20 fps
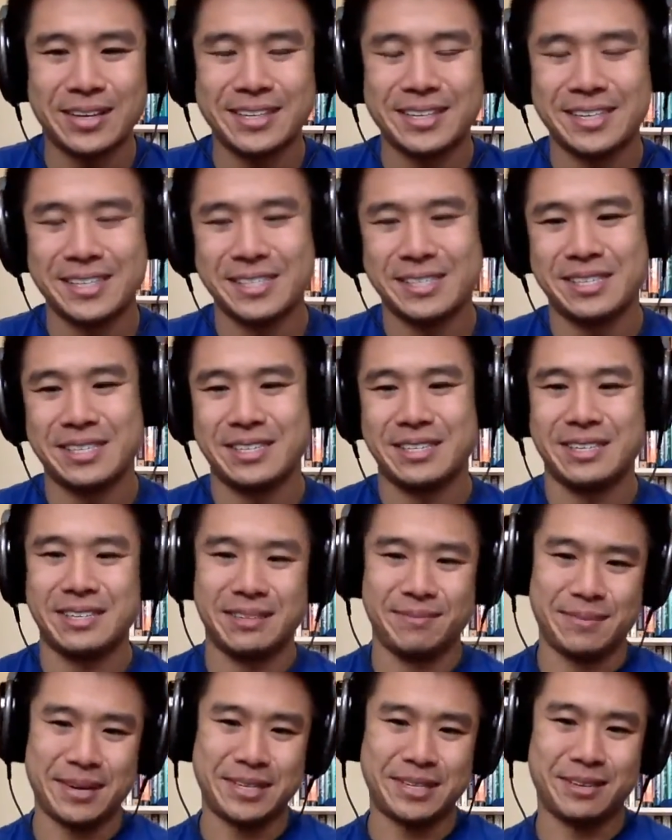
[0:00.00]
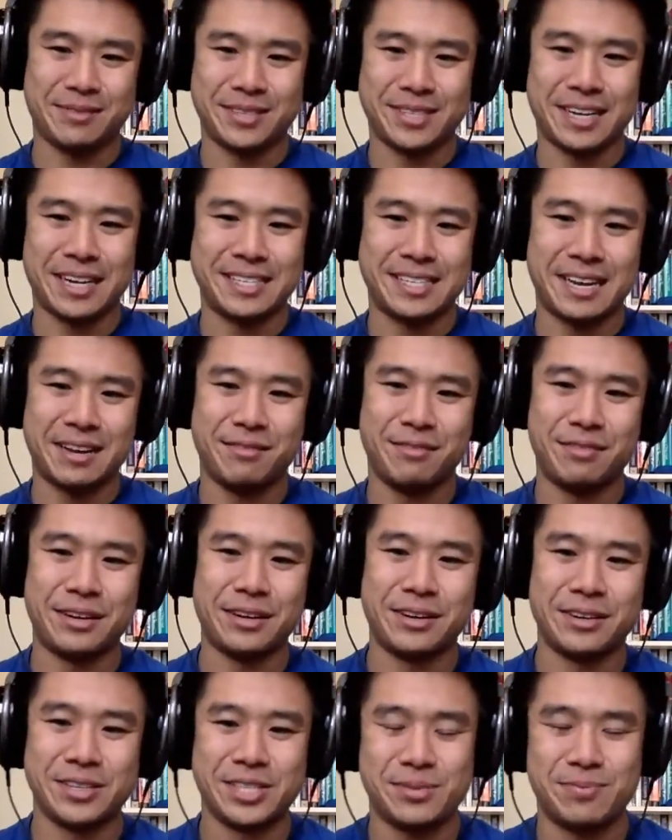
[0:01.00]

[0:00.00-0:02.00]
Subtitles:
because Beethoven's got 10 fingers,